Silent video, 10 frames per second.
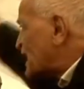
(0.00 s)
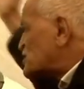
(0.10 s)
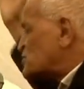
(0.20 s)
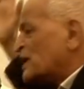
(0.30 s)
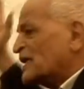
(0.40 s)

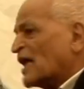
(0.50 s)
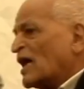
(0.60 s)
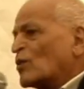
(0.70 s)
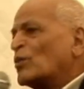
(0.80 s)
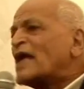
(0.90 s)
Kashmir.
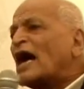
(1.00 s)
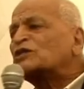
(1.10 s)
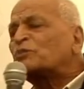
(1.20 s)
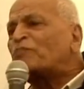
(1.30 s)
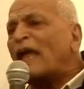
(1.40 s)
We are
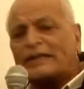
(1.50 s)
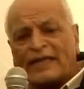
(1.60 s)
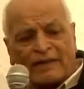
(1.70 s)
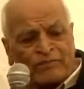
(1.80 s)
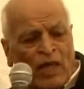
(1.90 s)

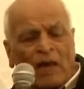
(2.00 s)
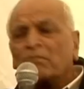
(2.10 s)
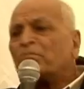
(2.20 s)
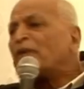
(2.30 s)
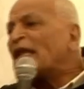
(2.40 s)
spending
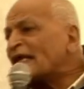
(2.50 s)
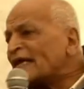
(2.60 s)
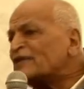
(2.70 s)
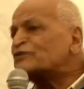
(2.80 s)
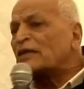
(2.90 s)

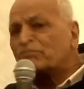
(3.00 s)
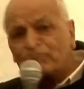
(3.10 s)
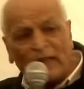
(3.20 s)
billions and